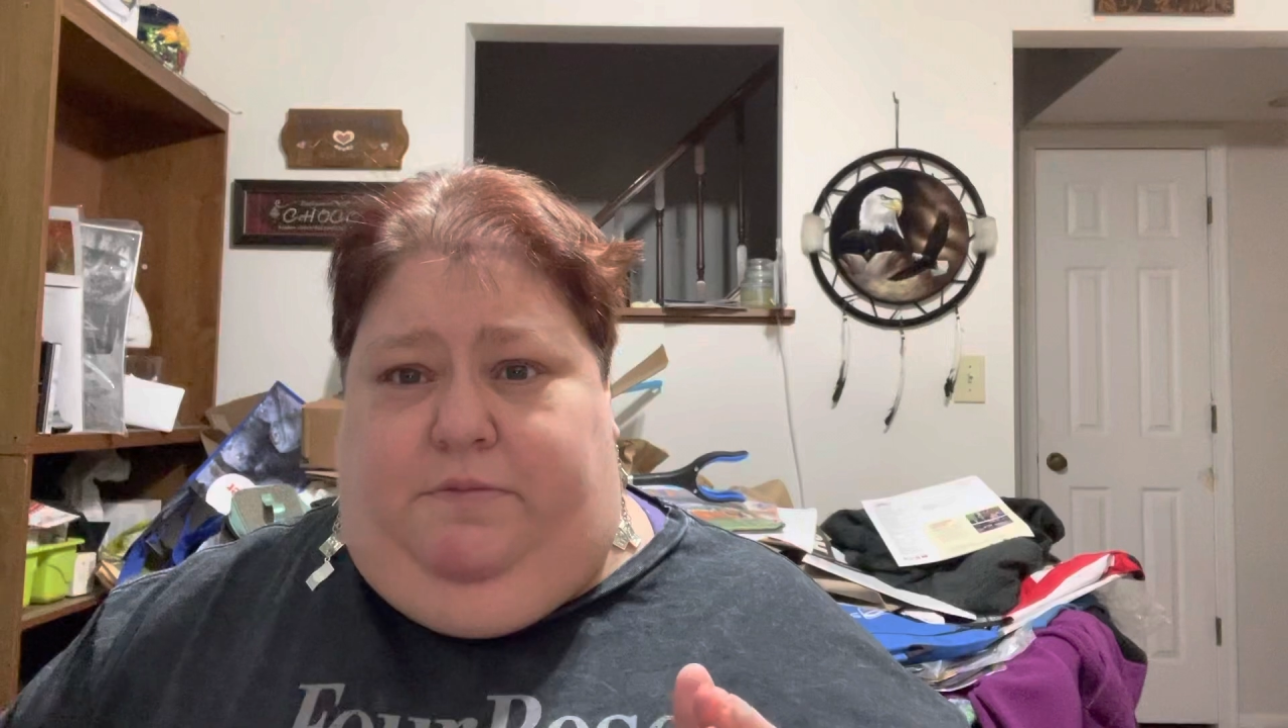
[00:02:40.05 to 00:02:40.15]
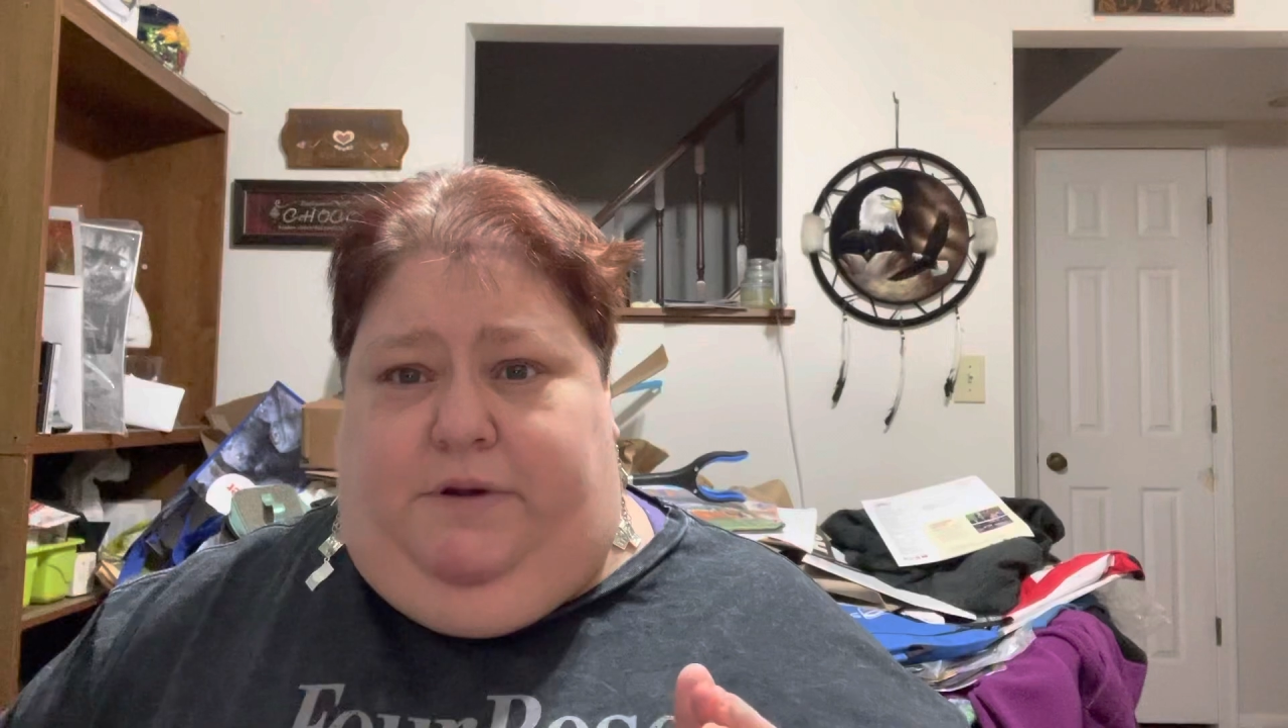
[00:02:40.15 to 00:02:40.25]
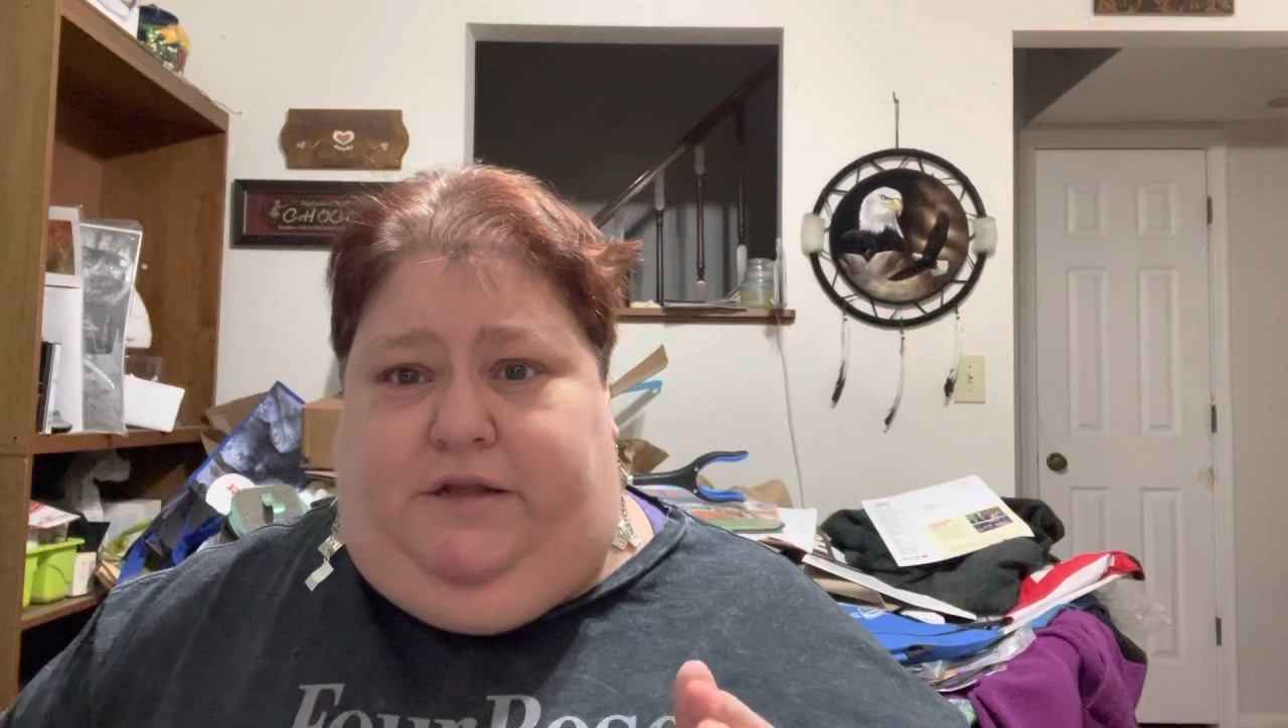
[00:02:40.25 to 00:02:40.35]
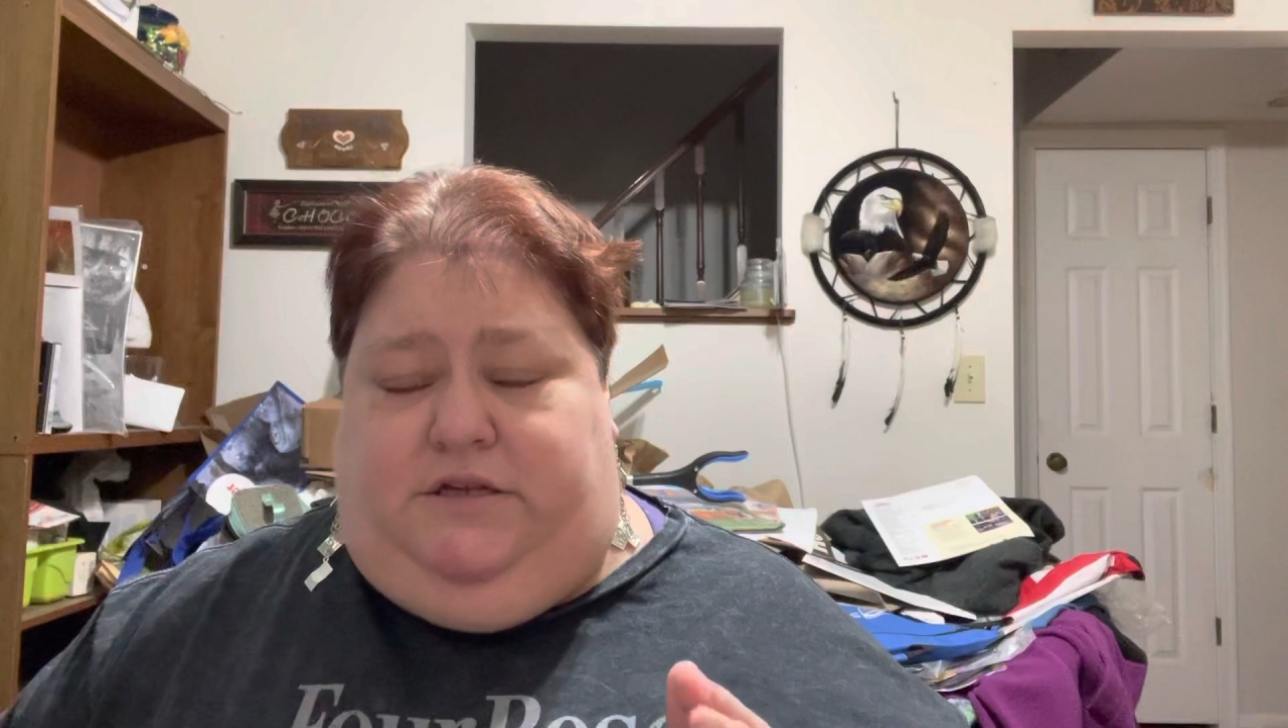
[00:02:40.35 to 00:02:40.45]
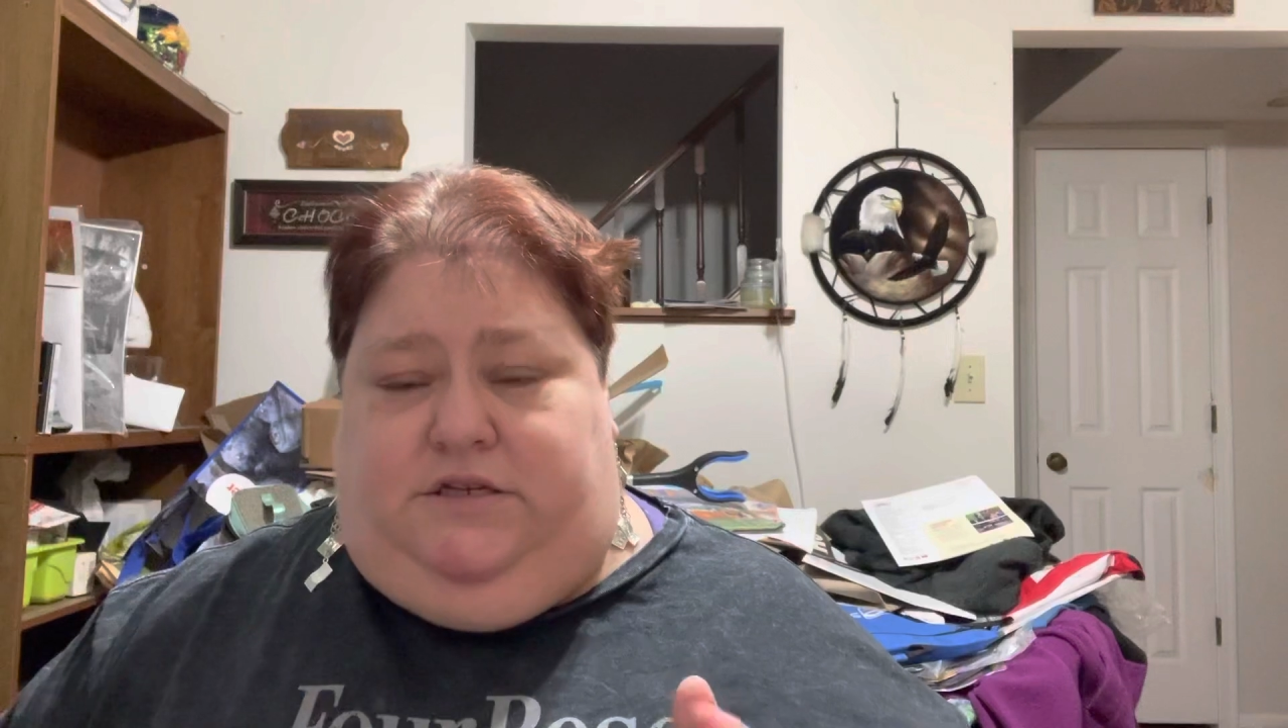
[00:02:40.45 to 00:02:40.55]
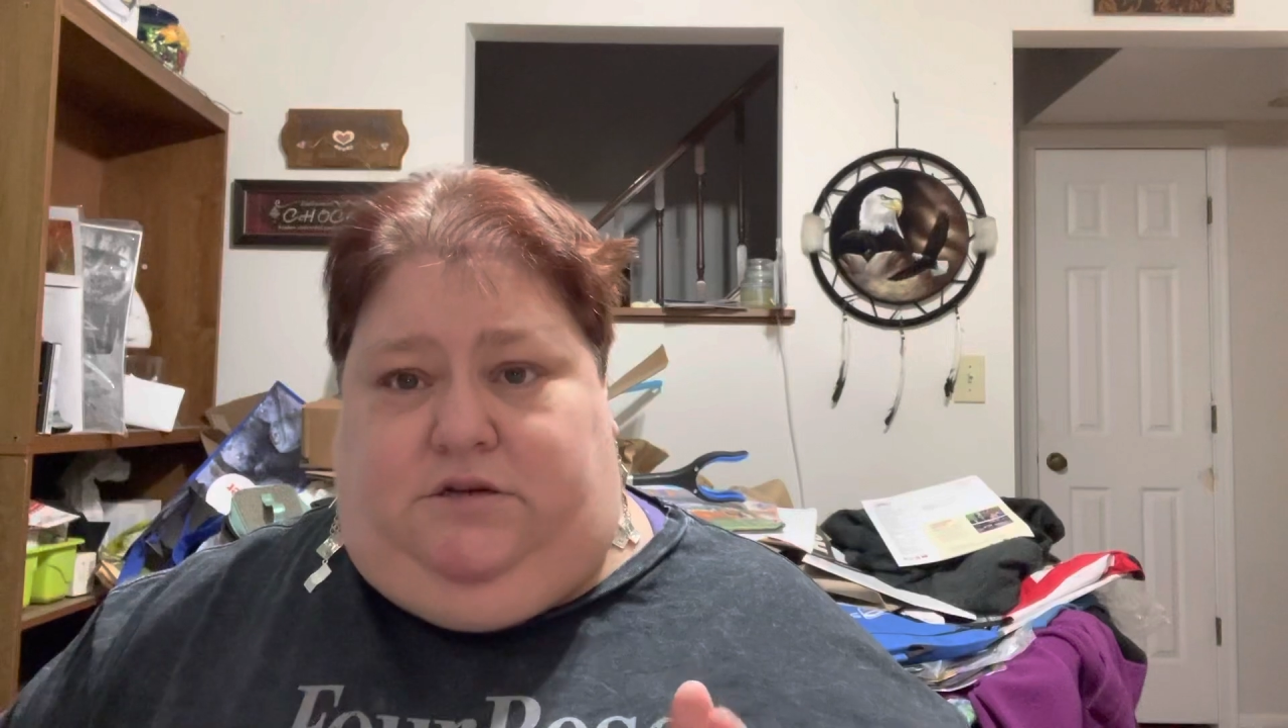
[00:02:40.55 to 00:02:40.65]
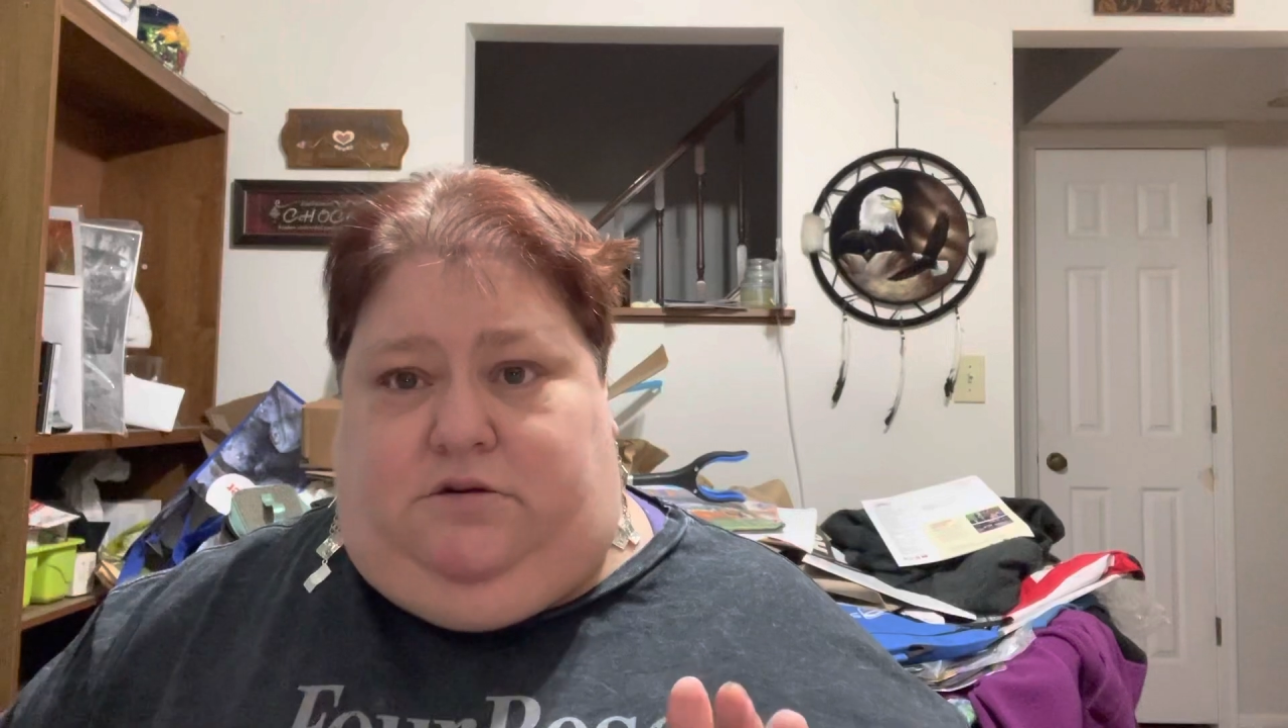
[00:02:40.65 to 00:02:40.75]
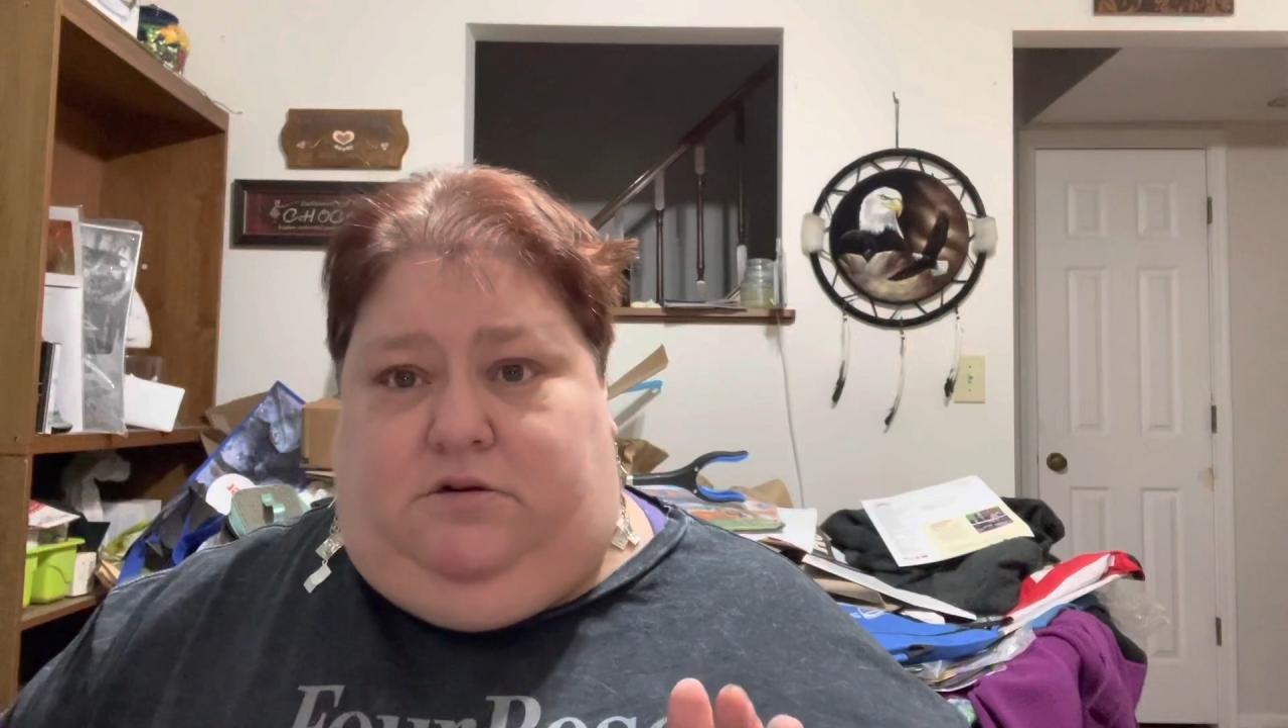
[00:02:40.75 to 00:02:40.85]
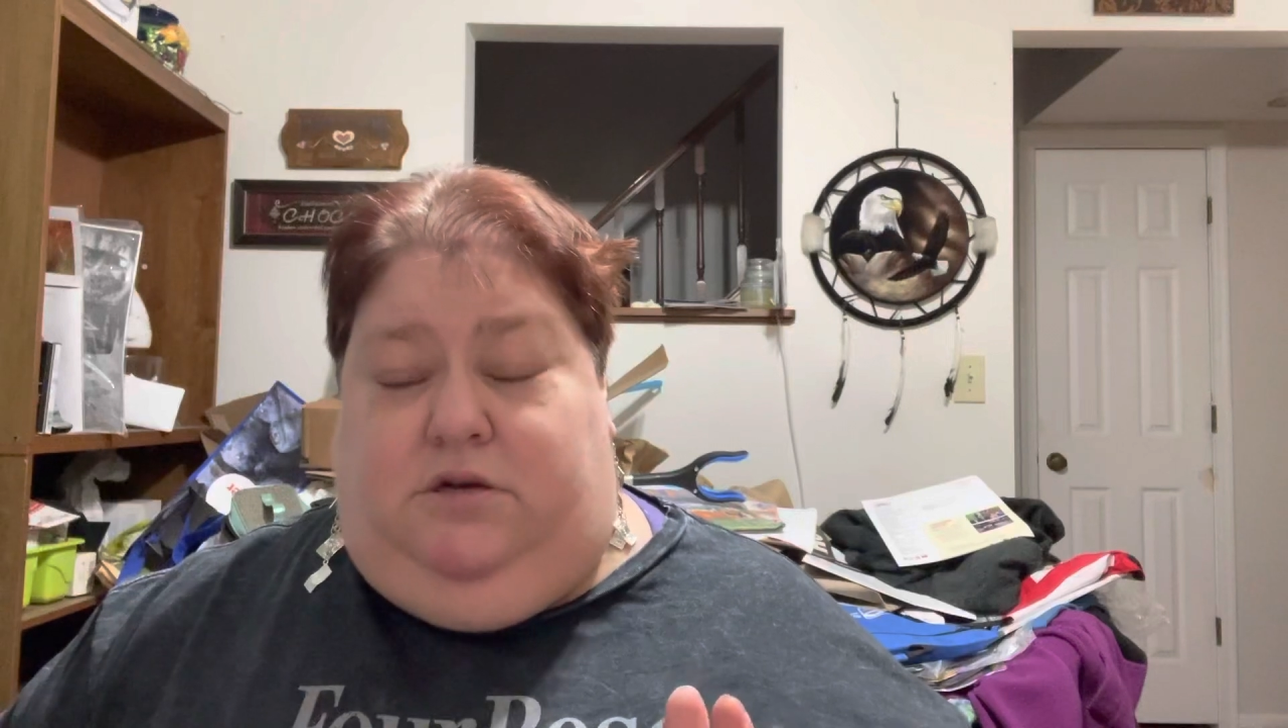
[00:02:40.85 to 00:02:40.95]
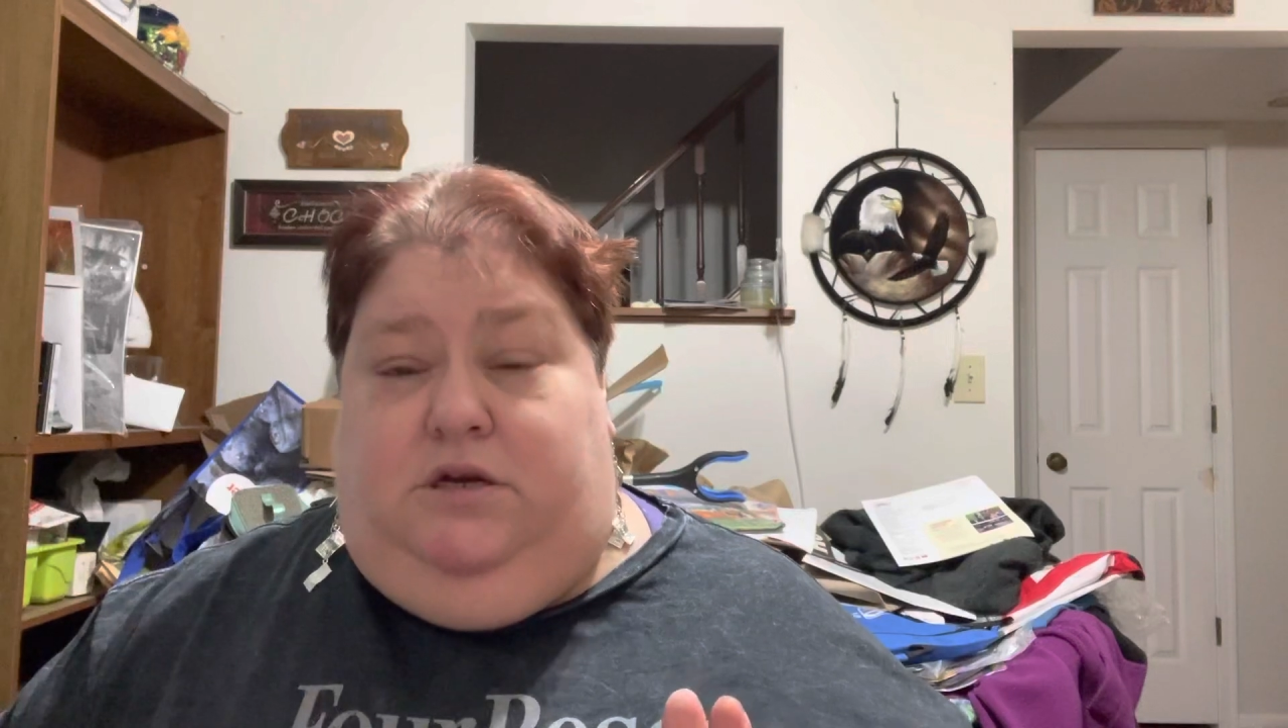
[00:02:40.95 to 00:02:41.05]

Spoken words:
by the zoo.